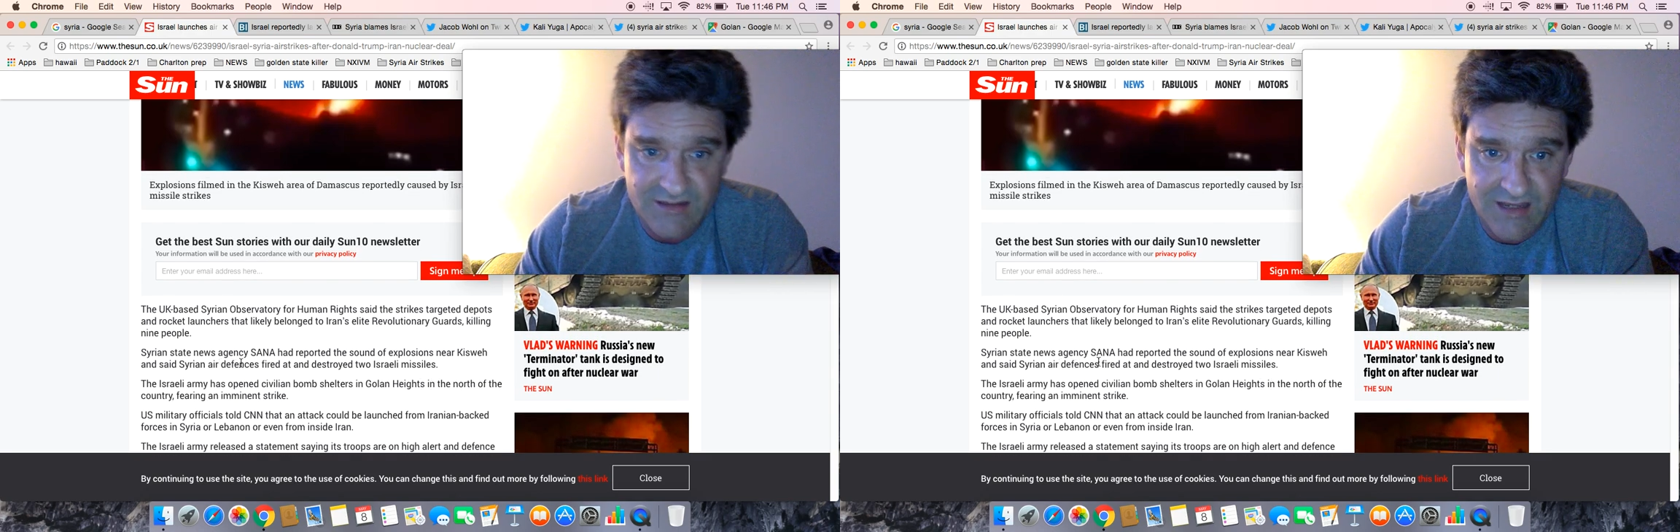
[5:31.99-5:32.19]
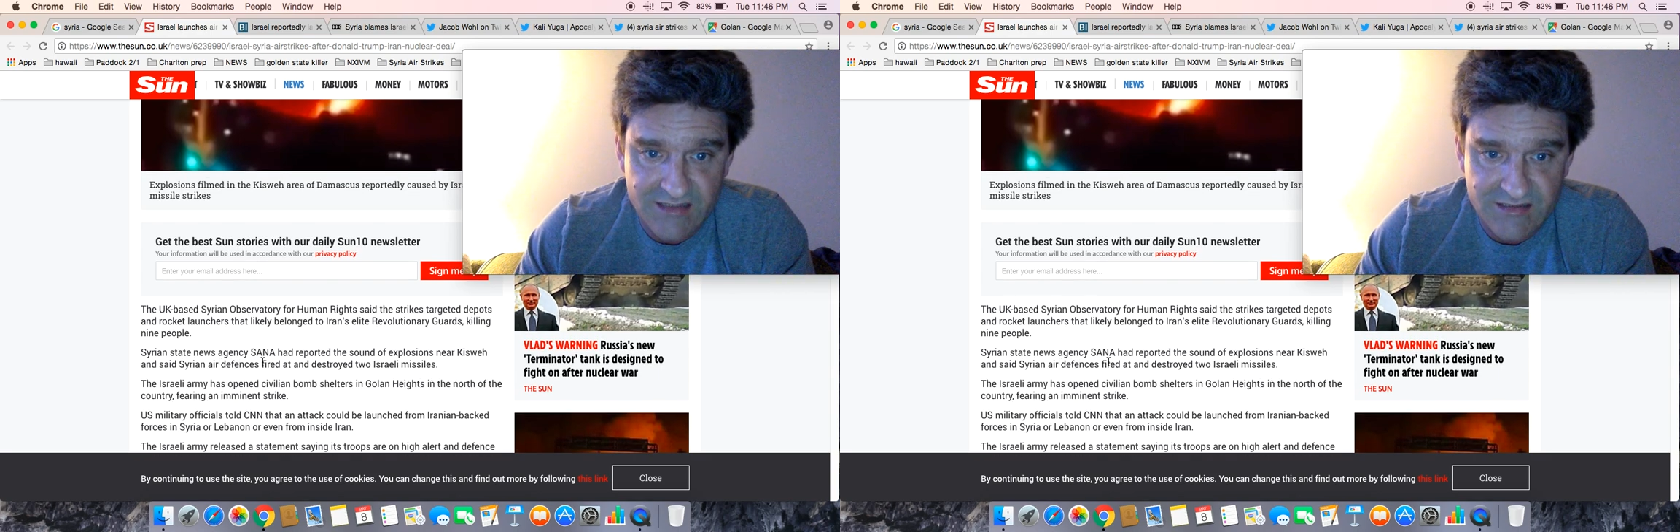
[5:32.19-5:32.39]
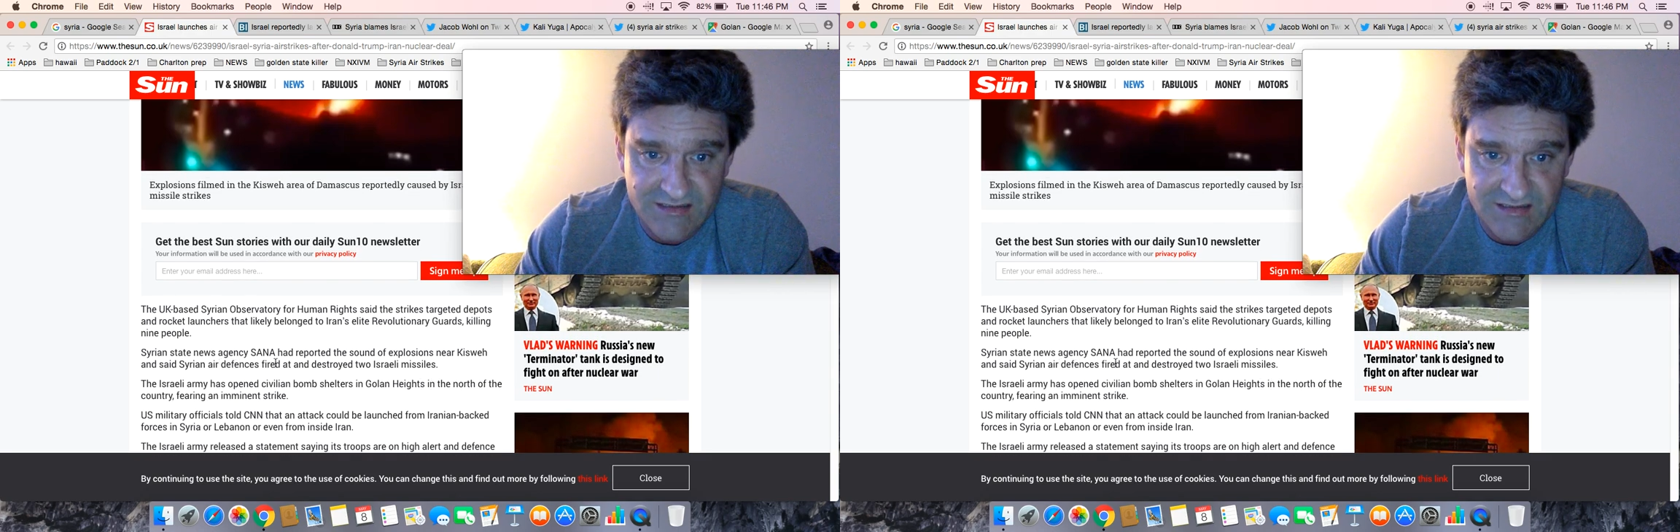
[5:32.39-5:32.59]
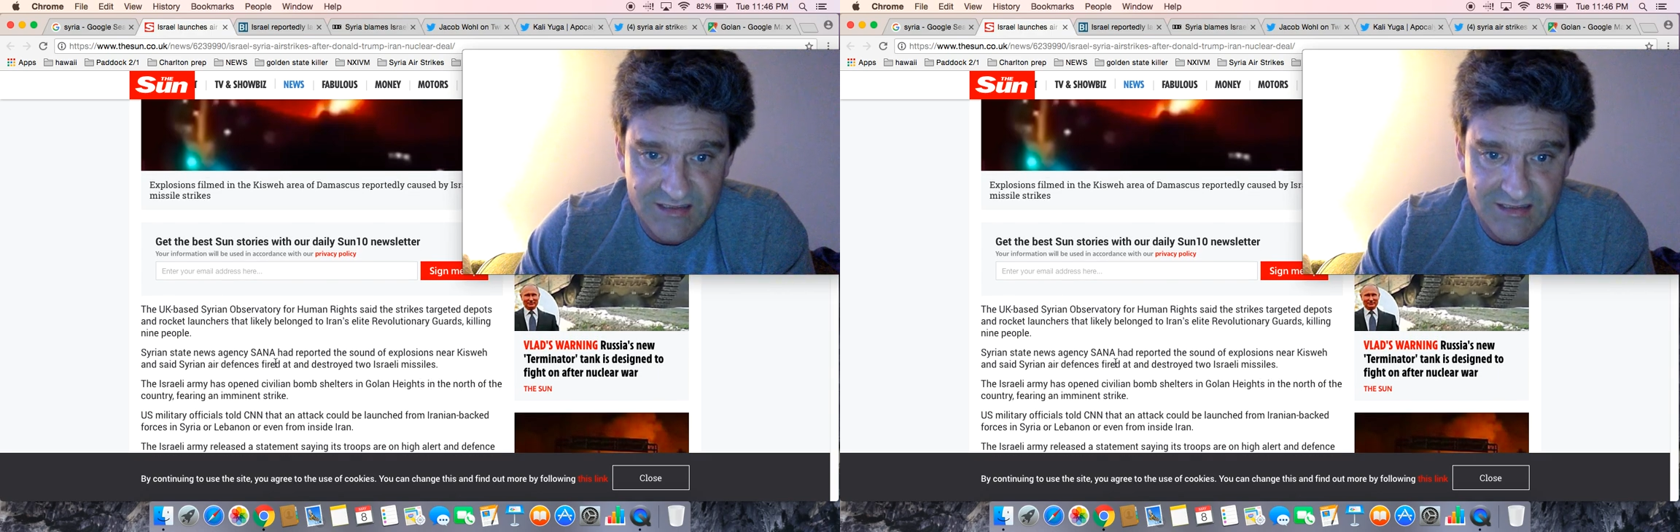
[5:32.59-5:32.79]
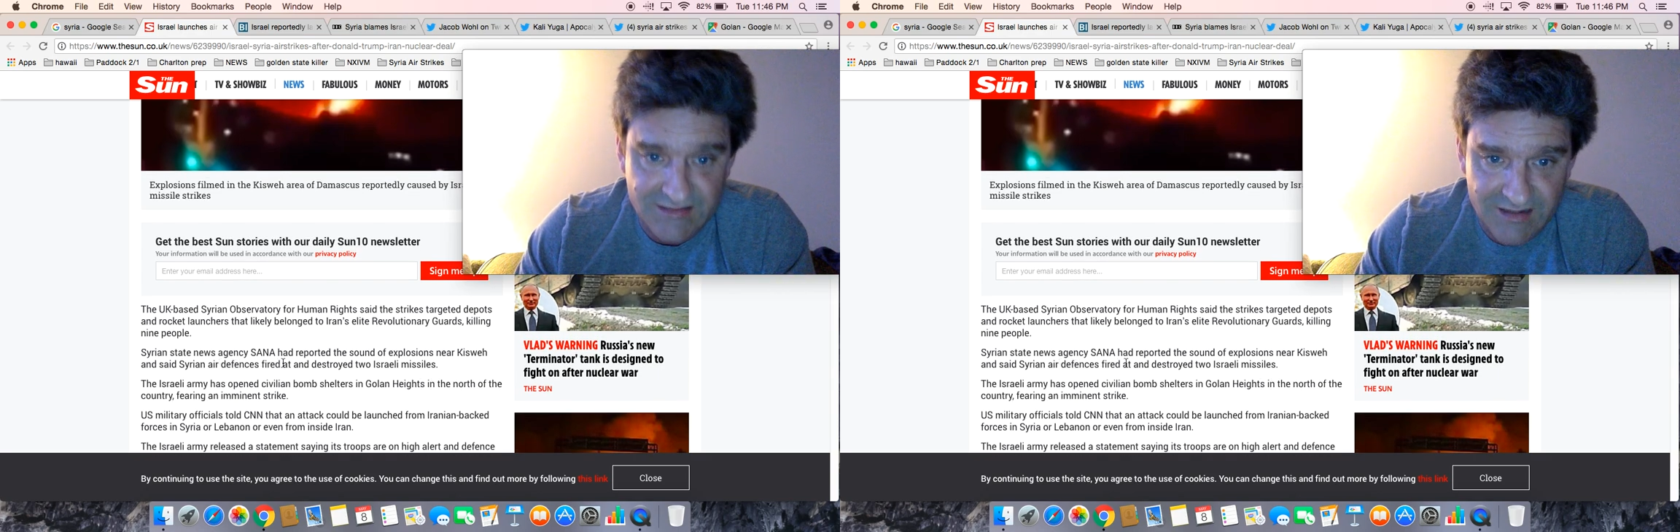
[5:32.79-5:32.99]
agency
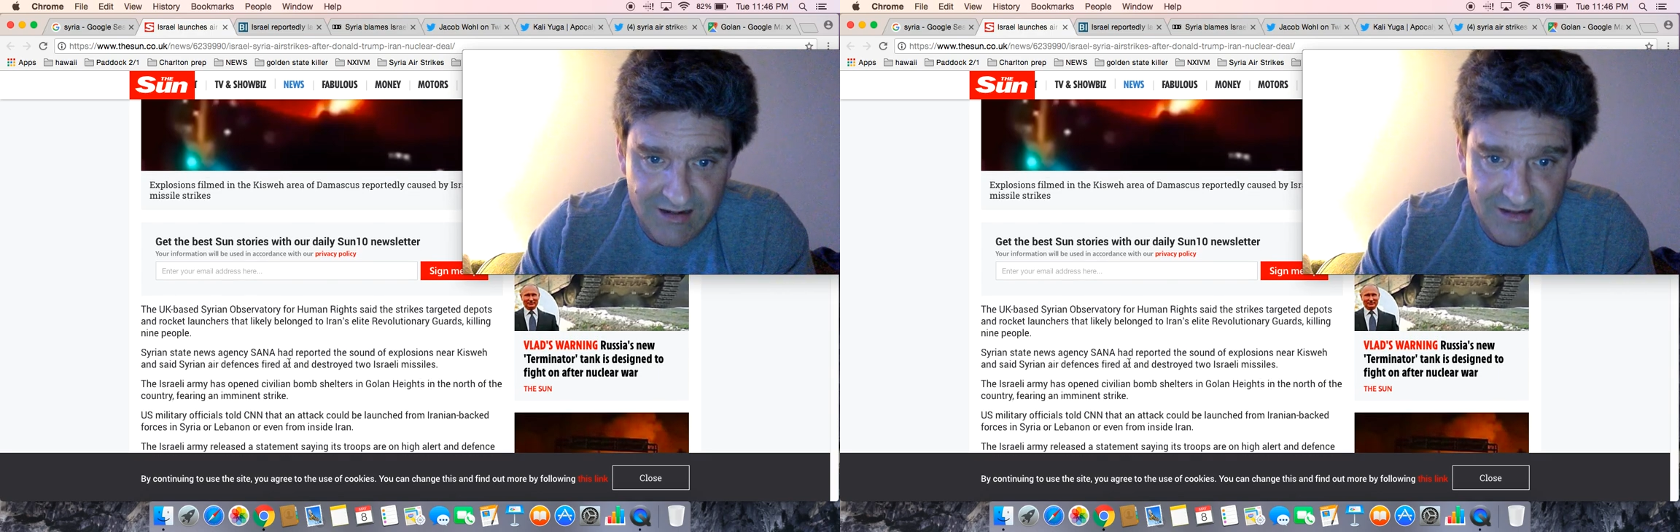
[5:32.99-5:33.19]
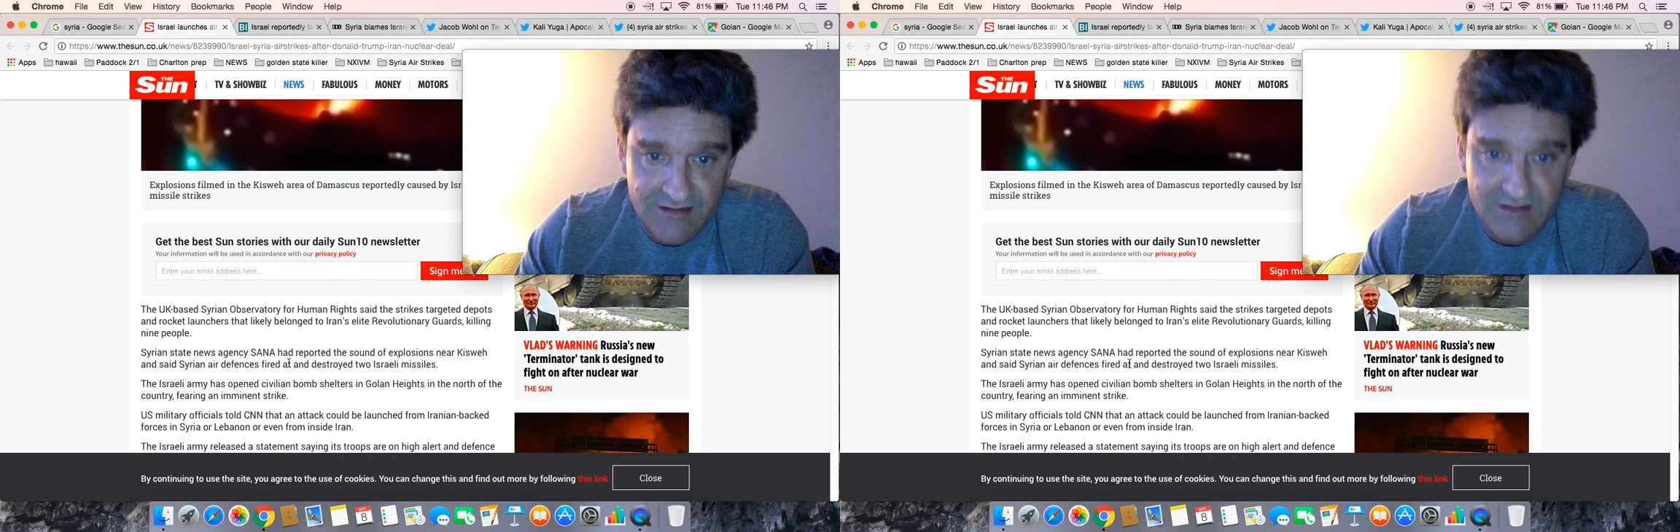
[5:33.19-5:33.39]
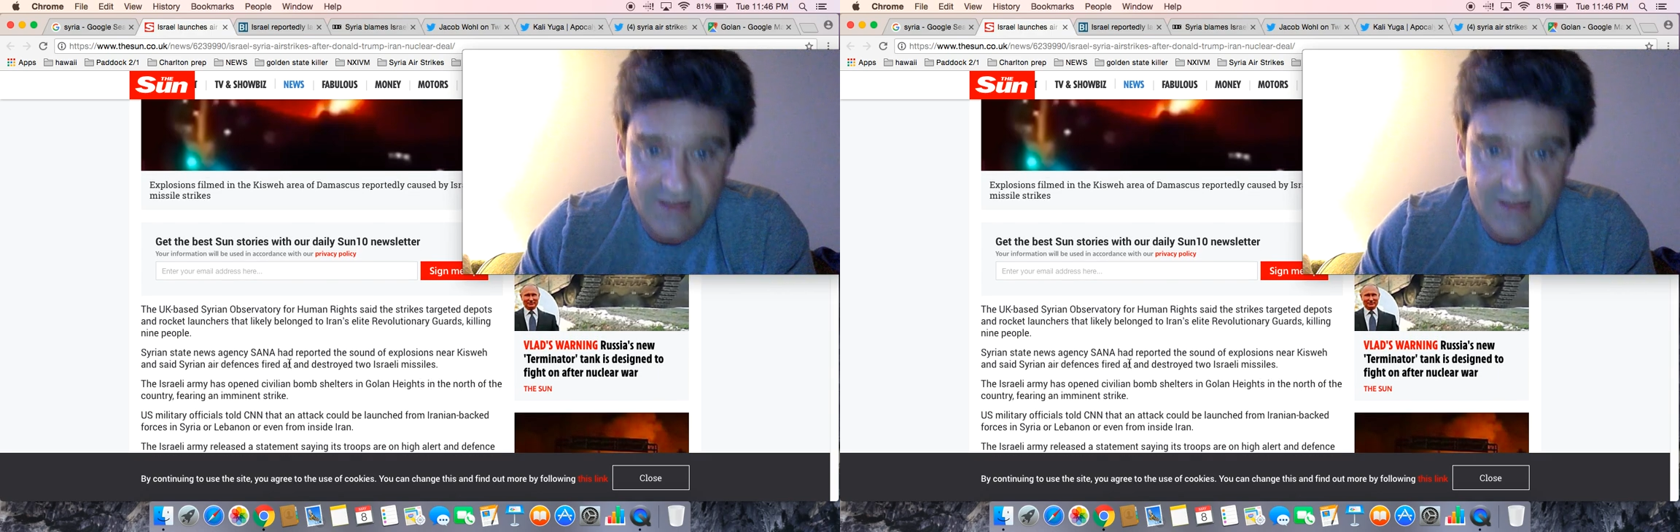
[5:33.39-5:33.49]
SANA